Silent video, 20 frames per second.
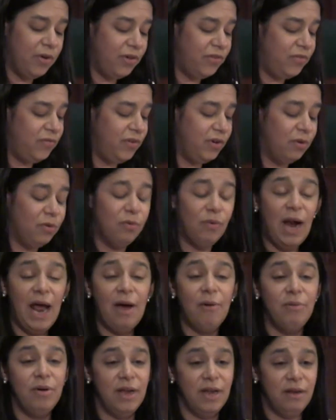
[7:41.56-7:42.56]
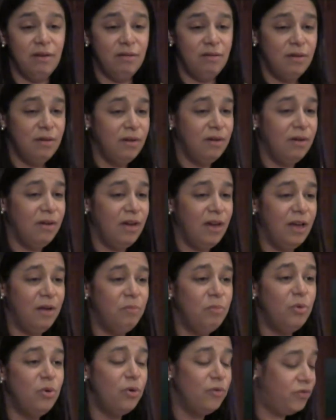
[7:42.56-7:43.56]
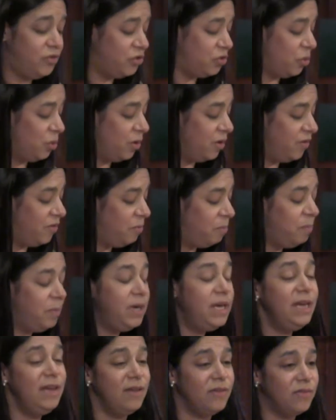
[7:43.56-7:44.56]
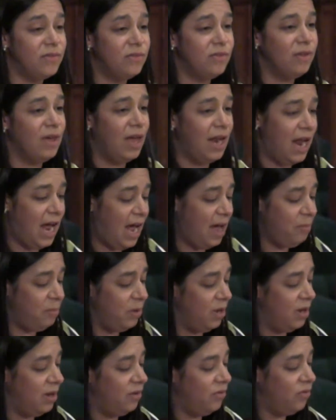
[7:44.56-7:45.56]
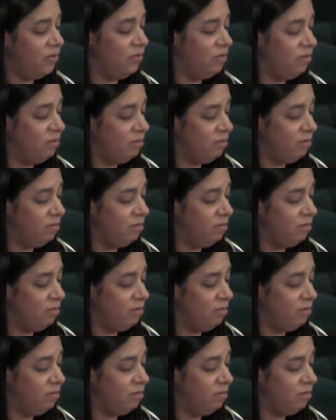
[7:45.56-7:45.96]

us feel grounded and moves towards peace and happiness.